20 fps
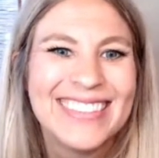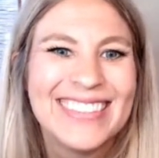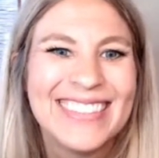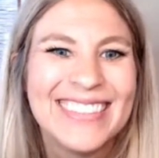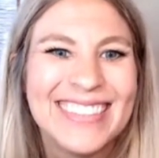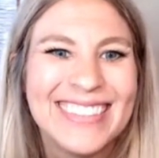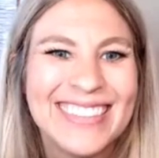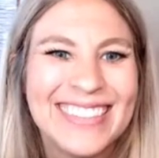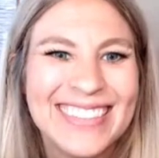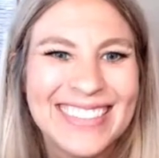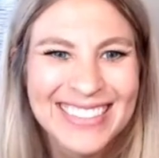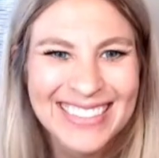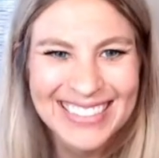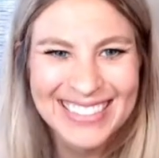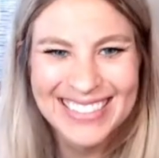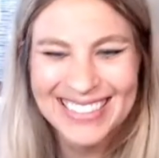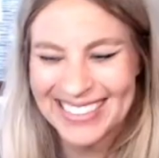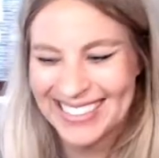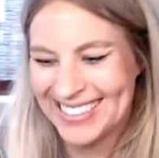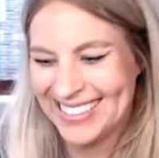
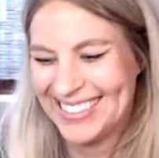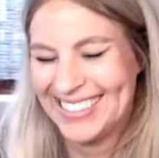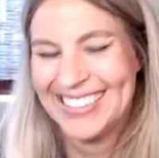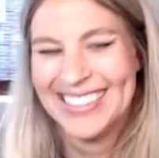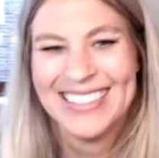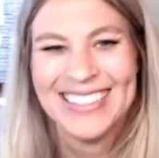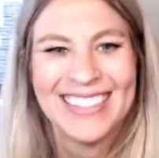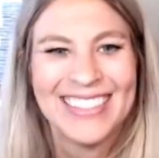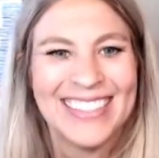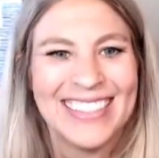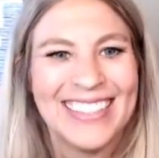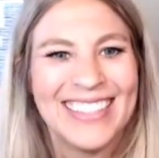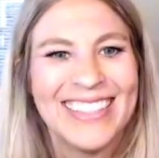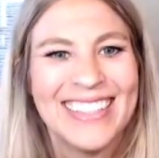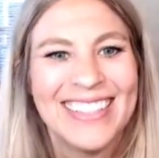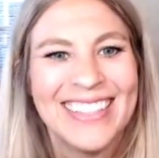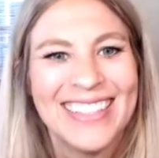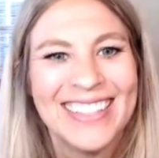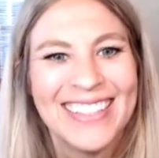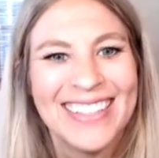
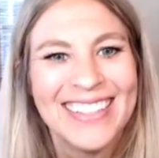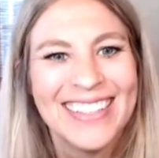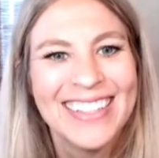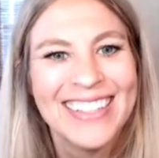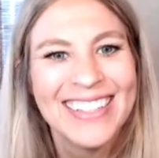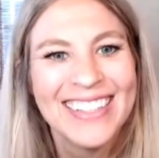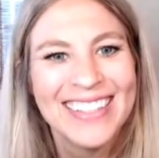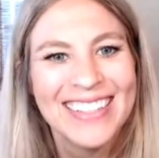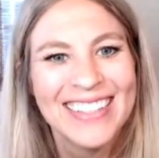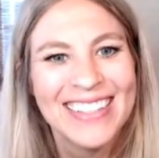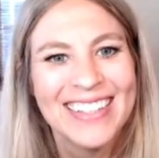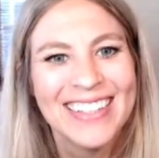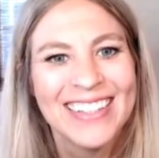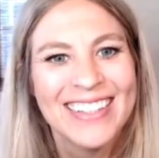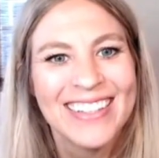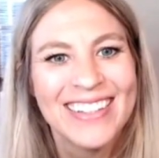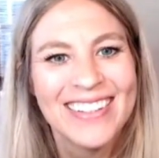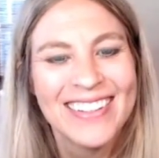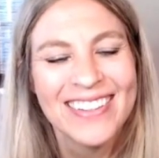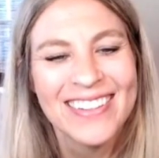
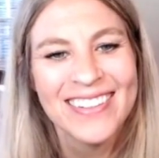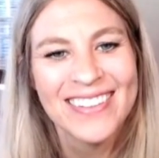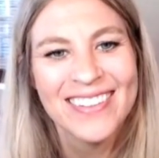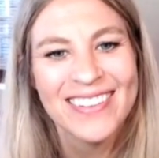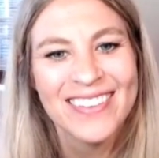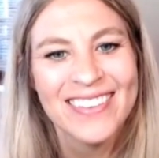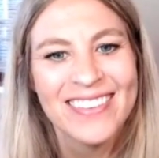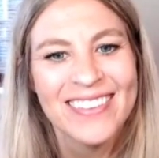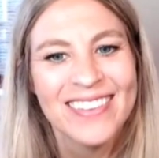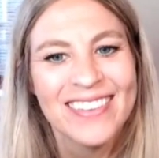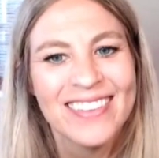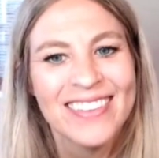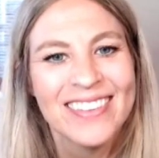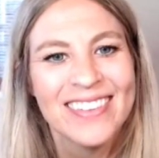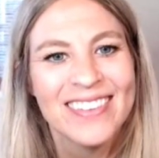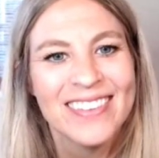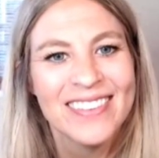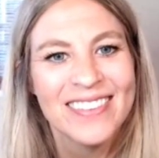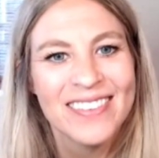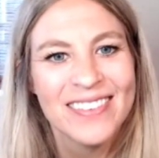
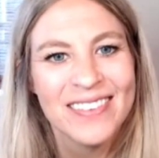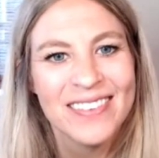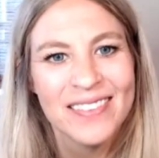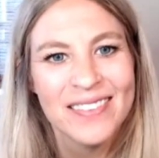The person shown says nothing.